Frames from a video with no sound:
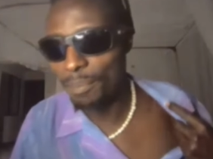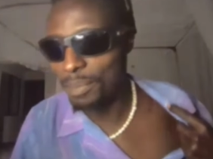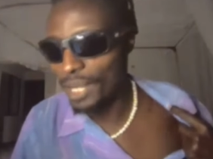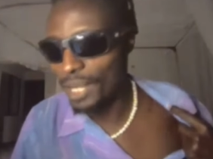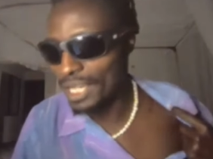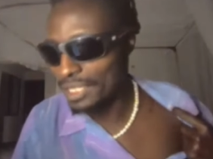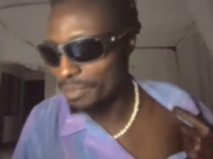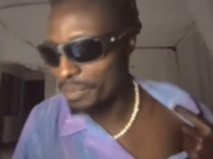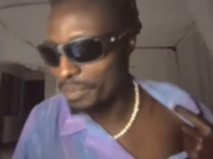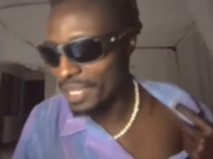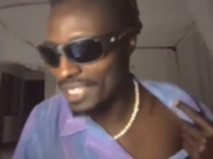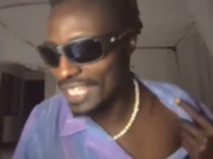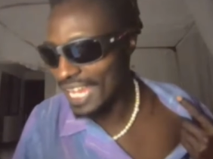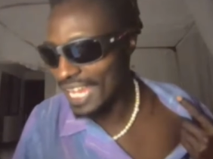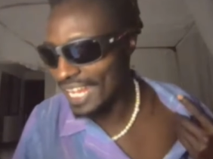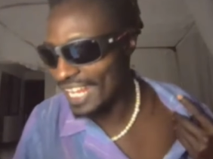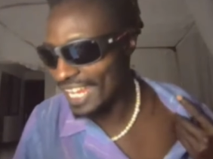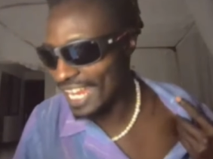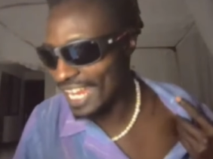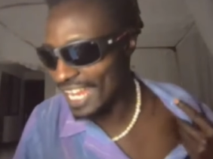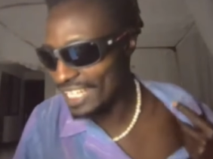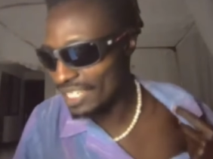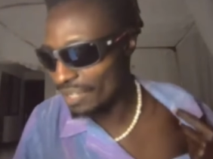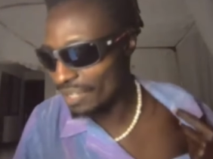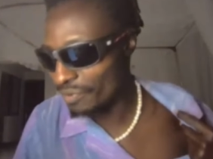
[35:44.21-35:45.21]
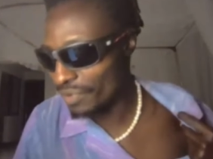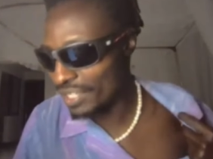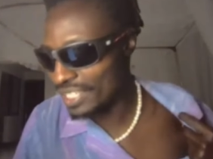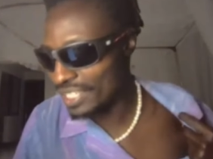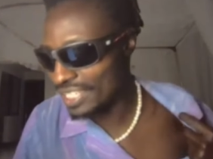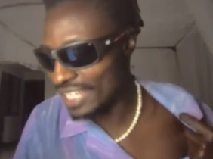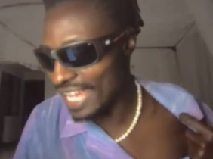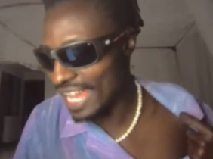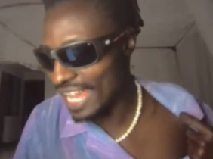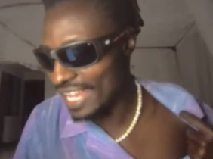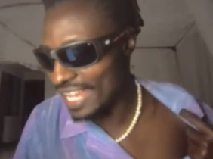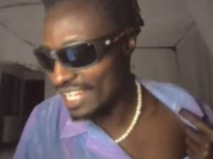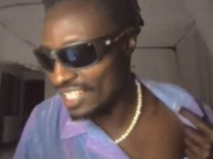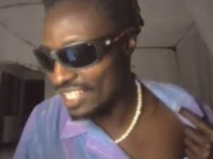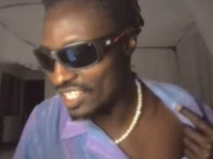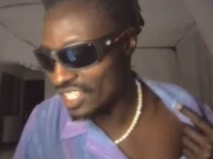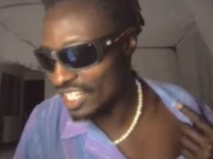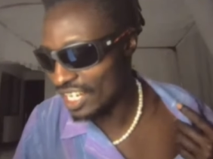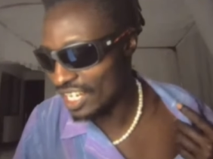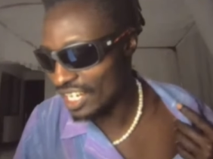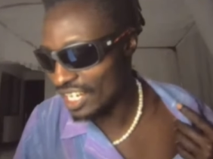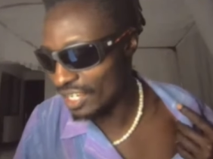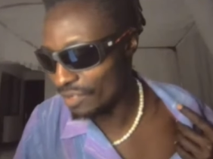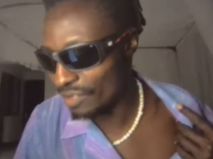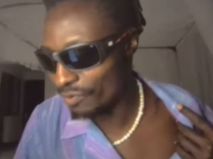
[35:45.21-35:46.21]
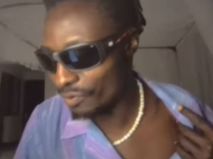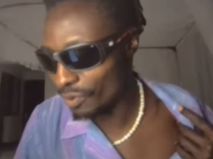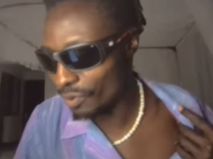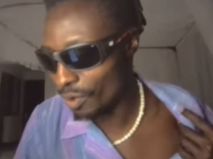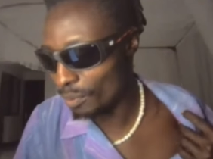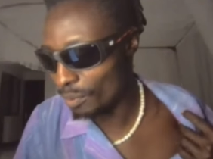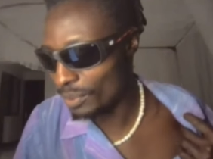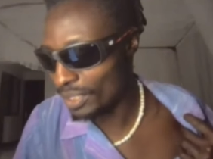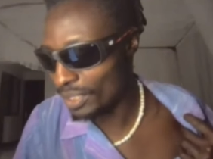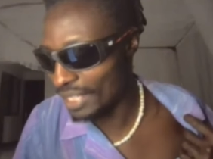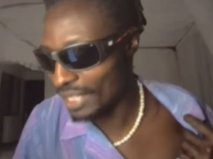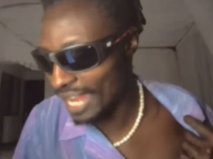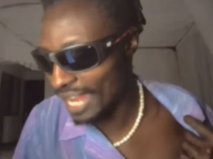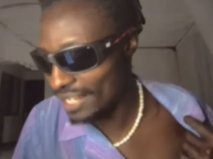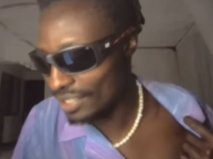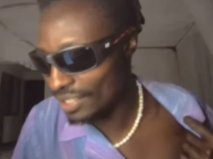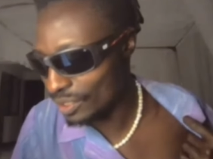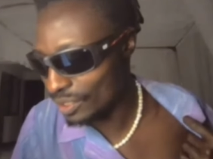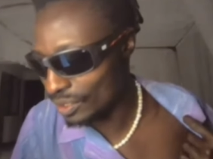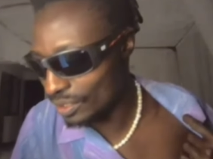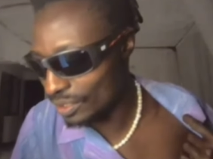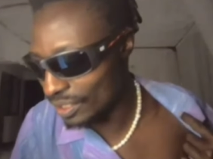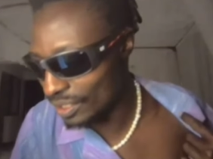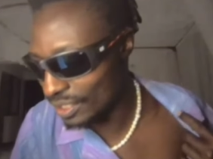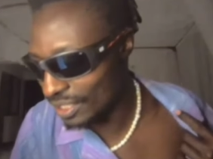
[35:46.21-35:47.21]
please be telling us if it's Kenyan shilling from dance